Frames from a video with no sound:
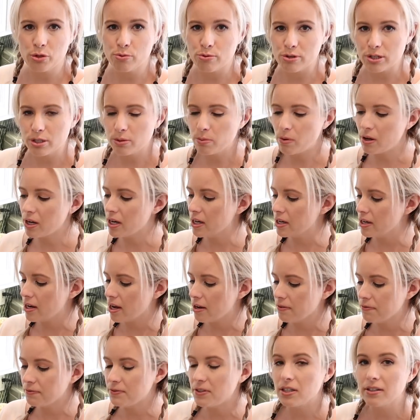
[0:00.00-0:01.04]
You just want
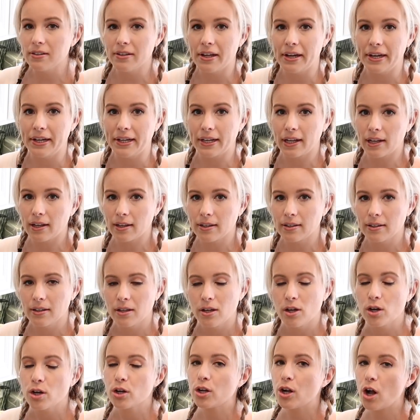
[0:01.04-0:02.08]
enough to like
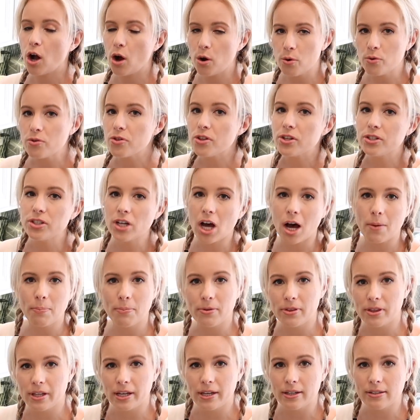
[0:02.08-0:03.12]
coat the top
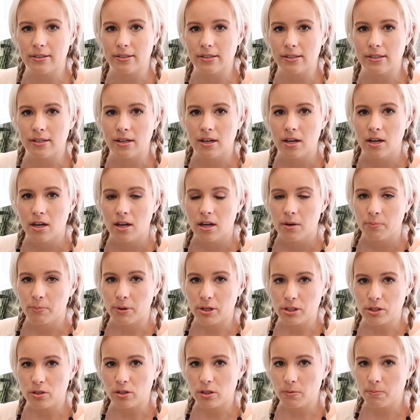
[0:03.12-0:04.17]
of these
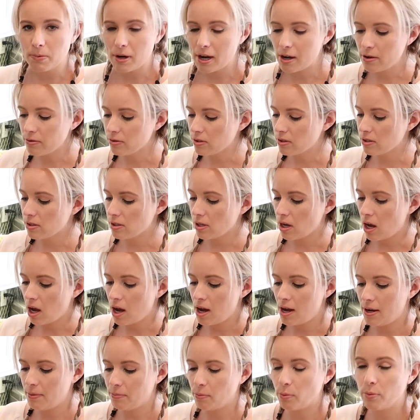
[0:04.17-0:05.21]
Brussels sprouts
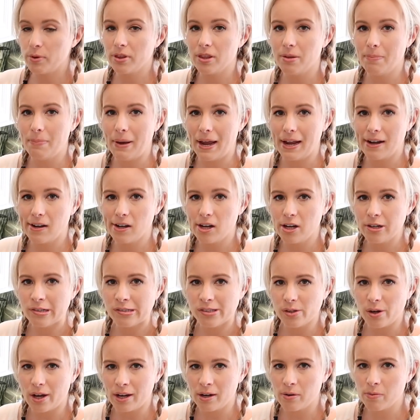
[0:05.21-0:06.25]
with the panko,
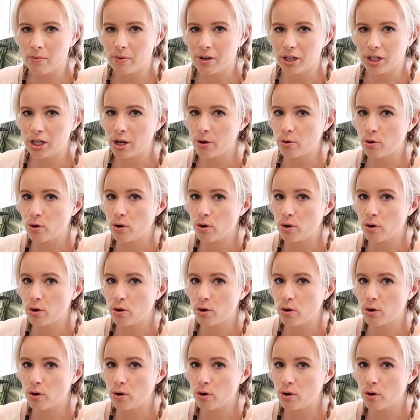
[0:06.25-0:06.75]
so I don't want to go